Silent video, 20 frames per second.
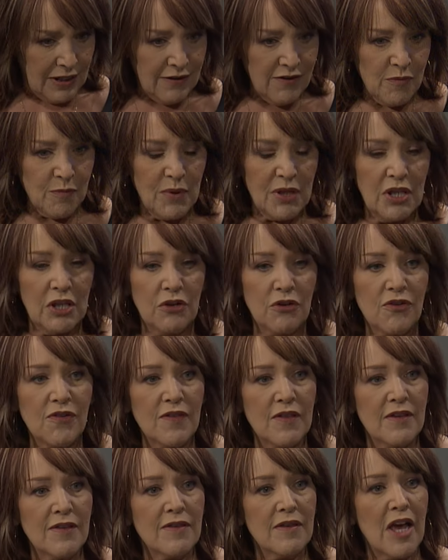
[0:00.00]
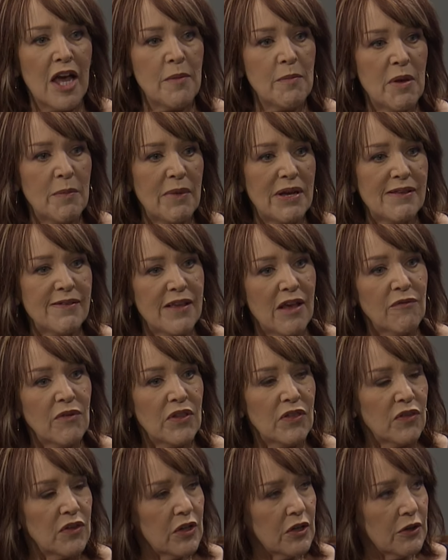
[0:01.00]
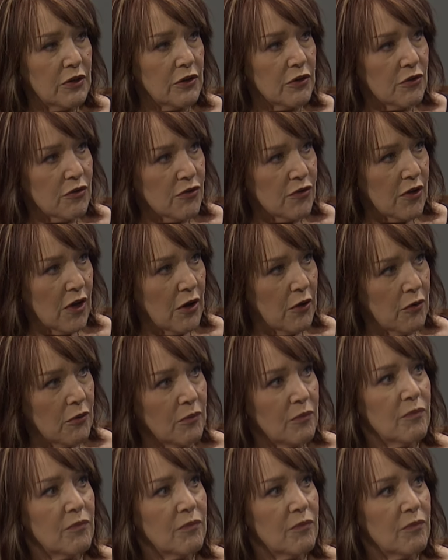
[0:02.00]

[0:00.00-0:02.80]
It's been years. I'm in my 7th year, so...